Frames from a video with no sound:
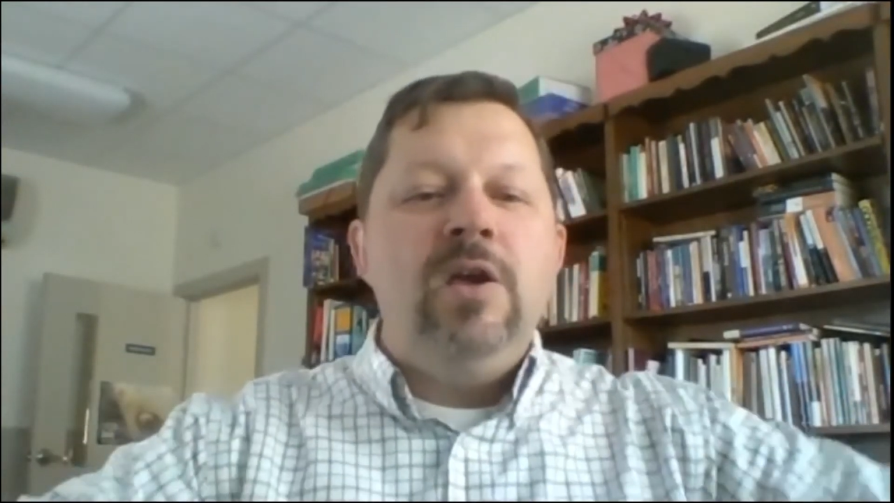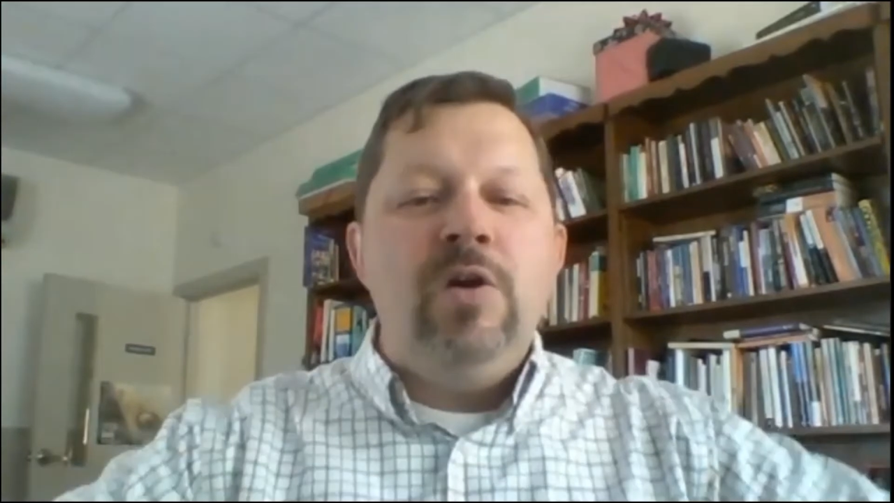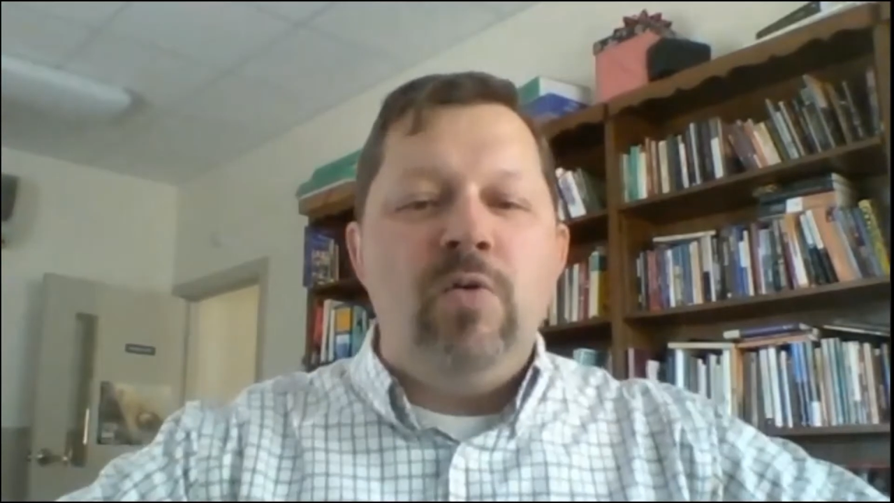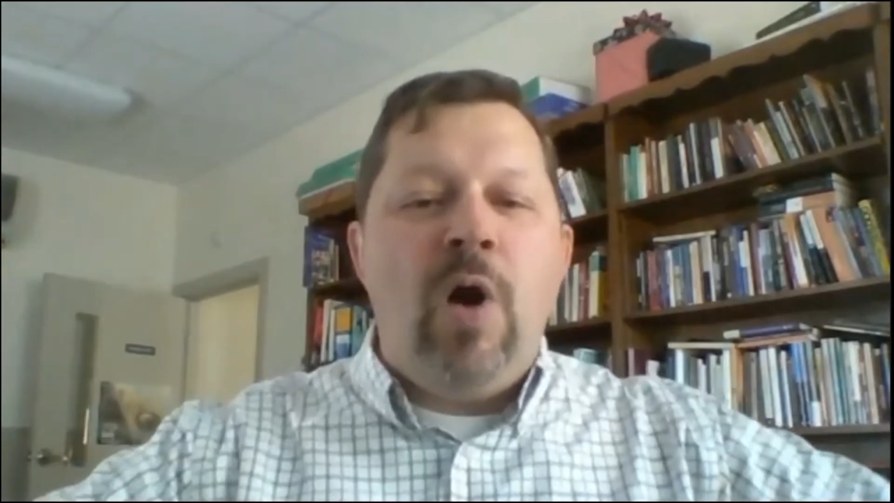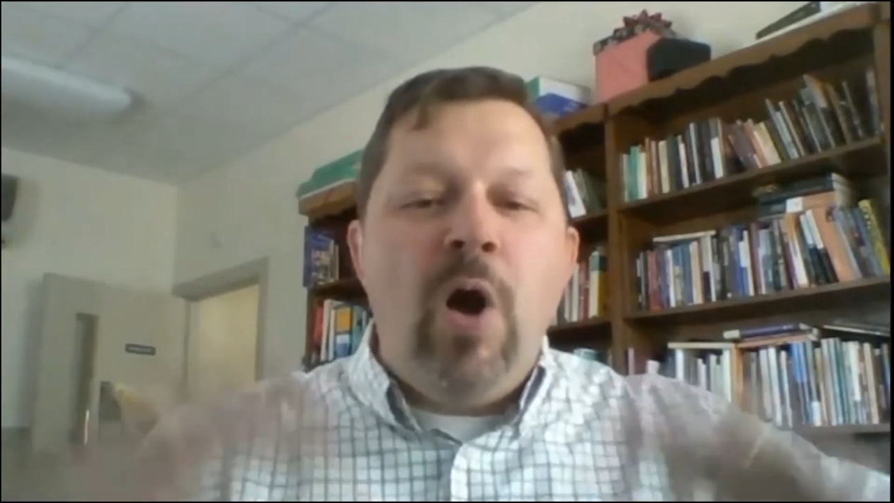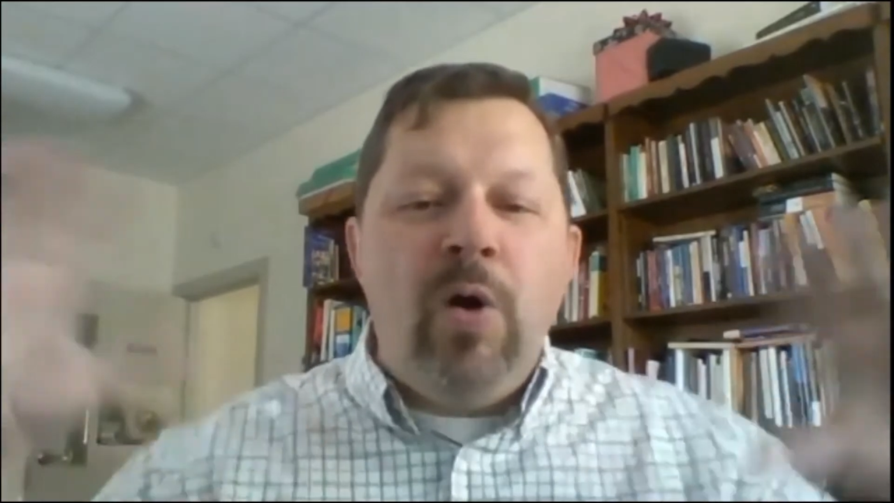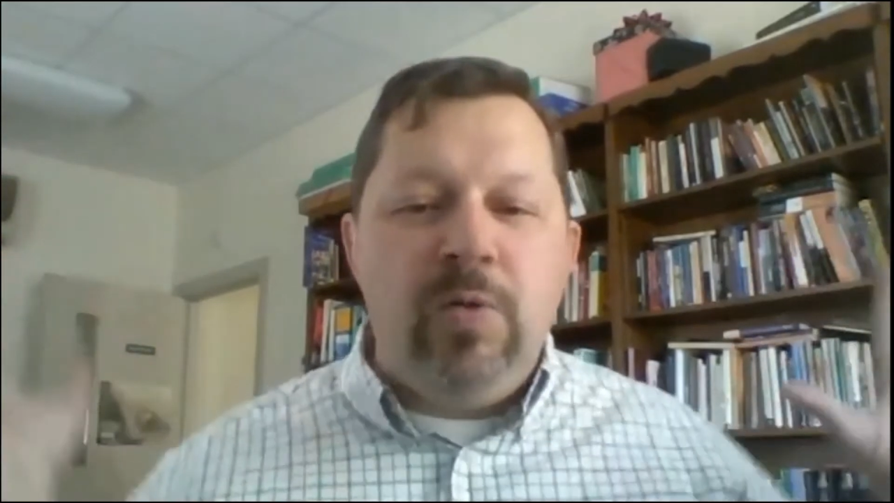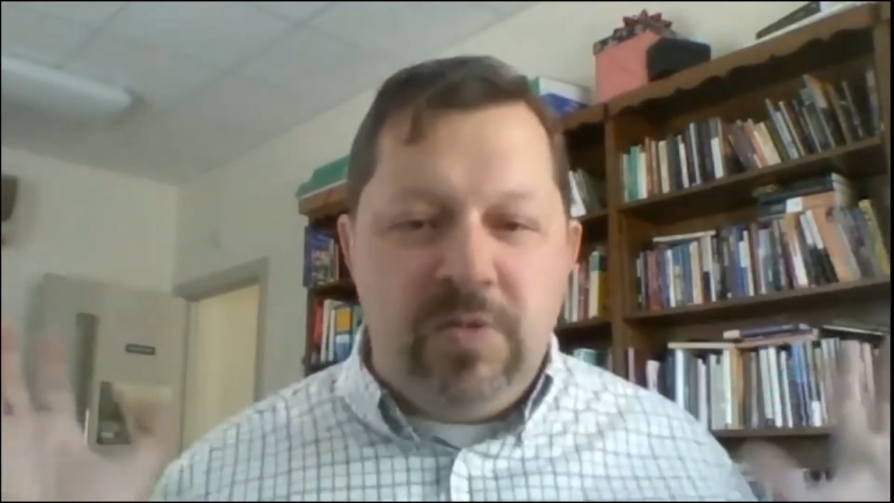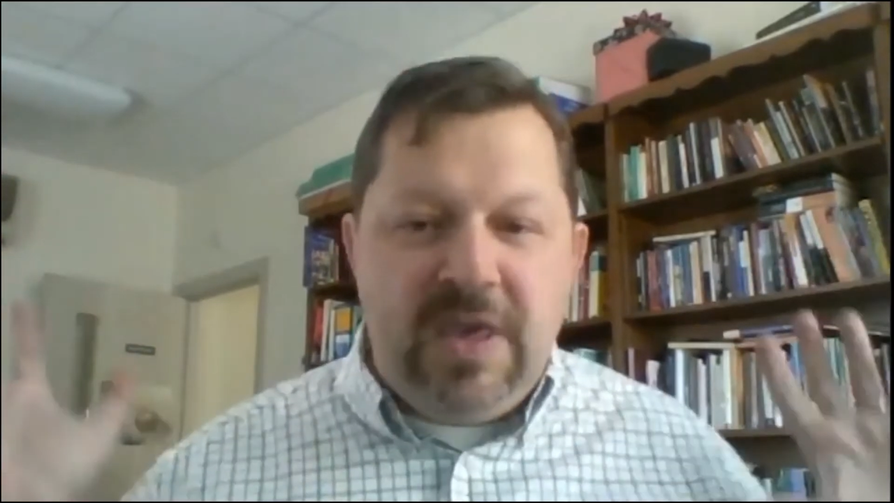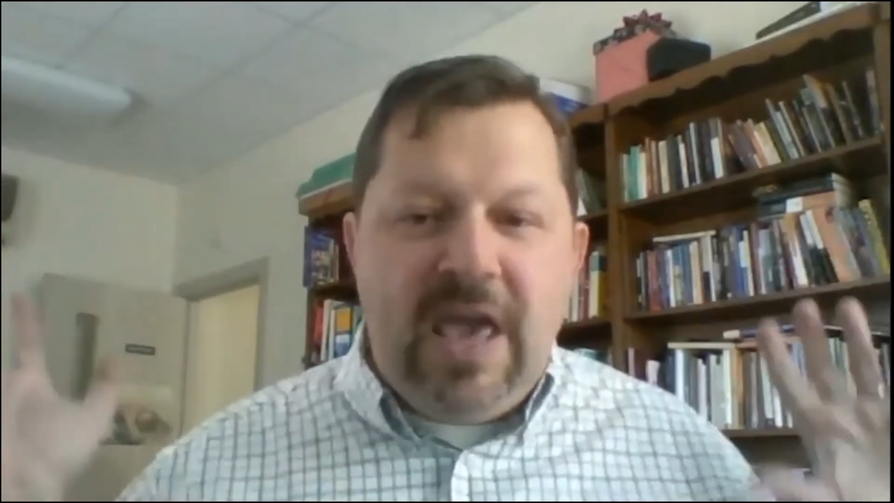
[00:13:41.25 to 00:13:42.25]
who
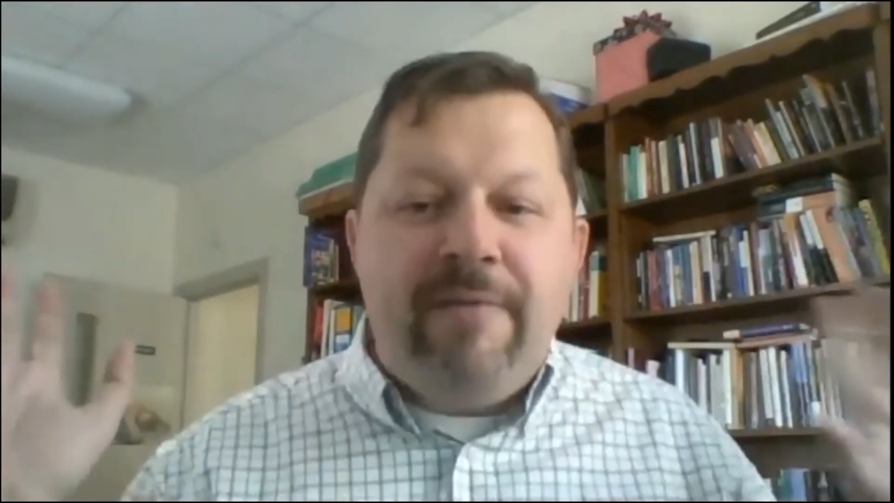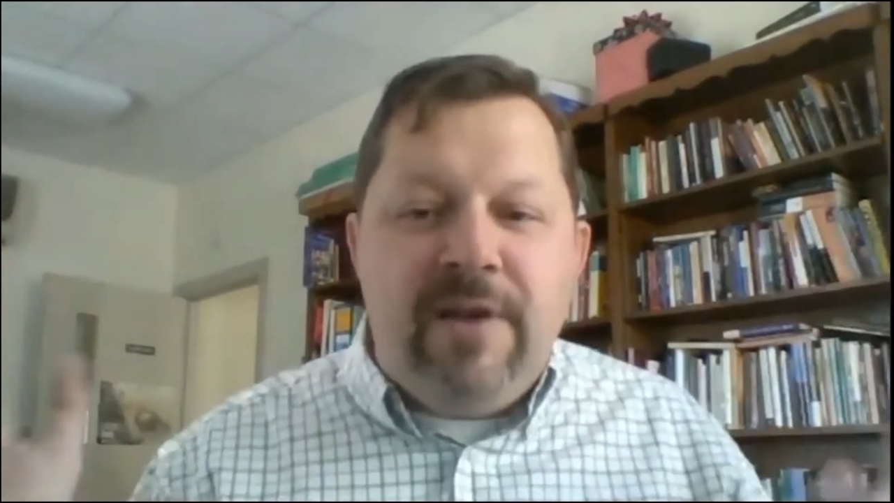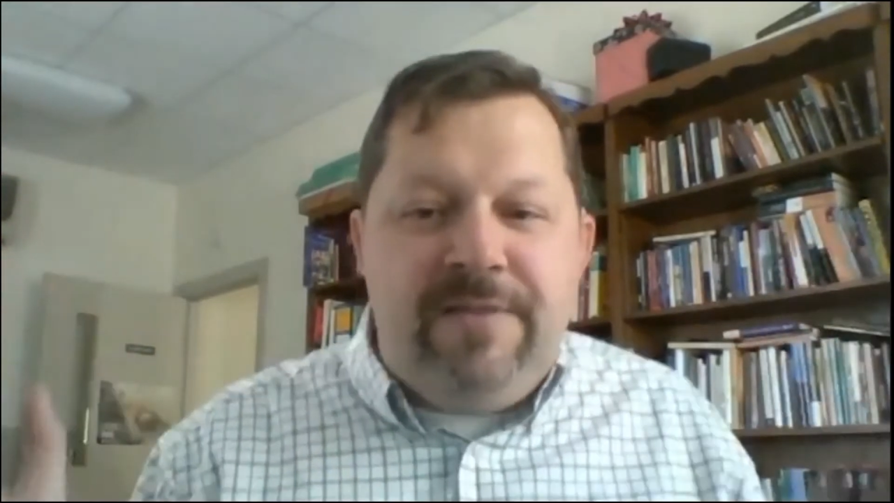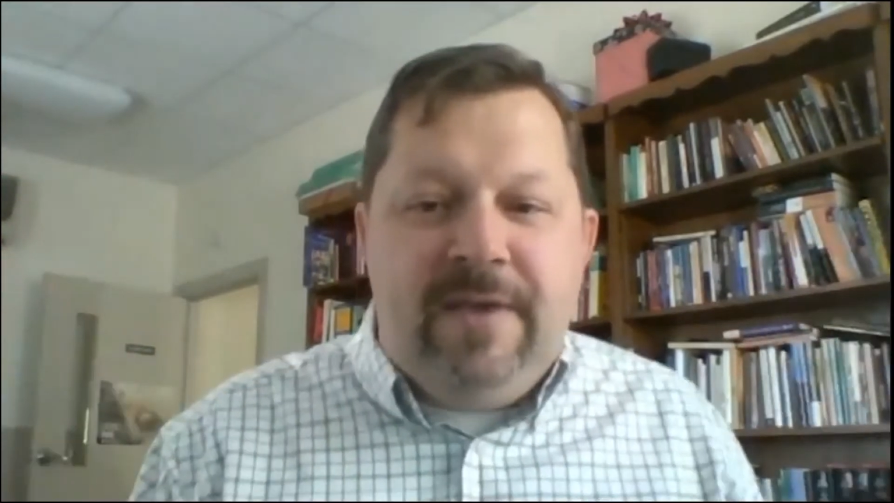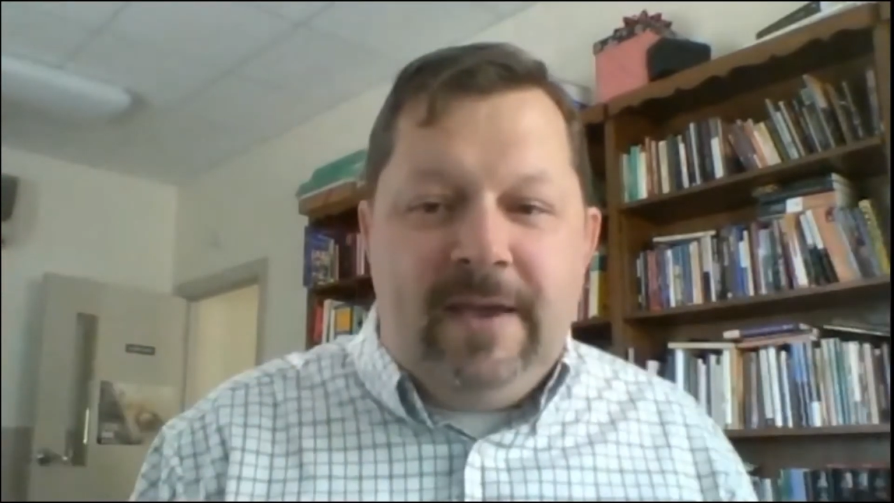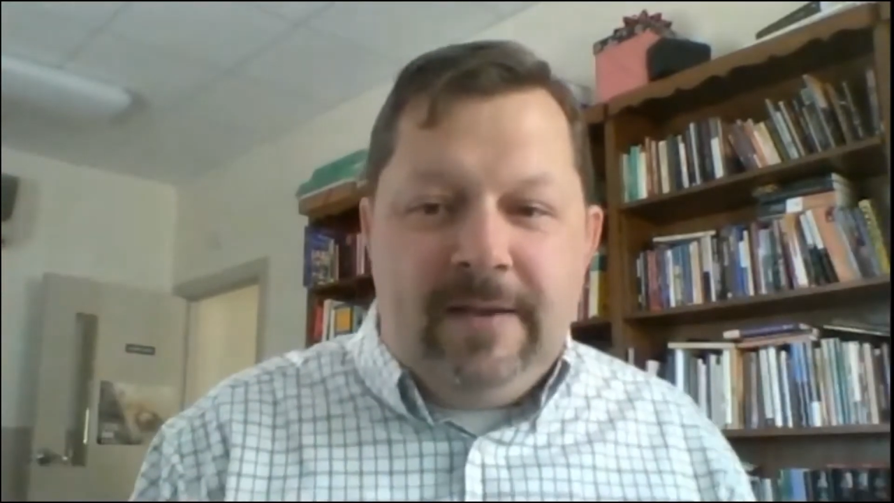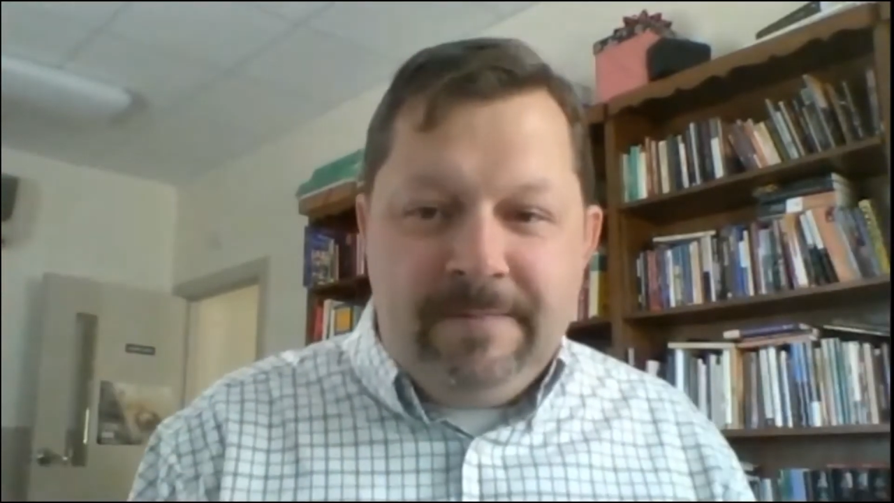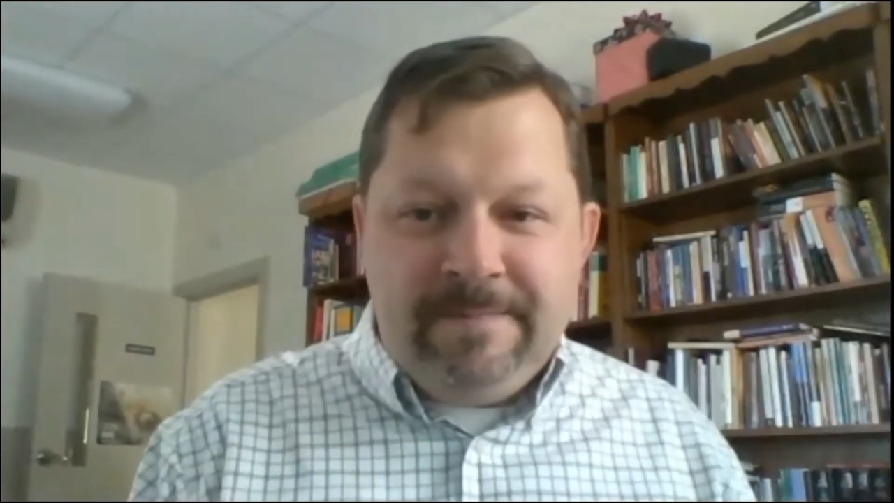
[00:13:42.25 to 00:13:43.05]
owns everything.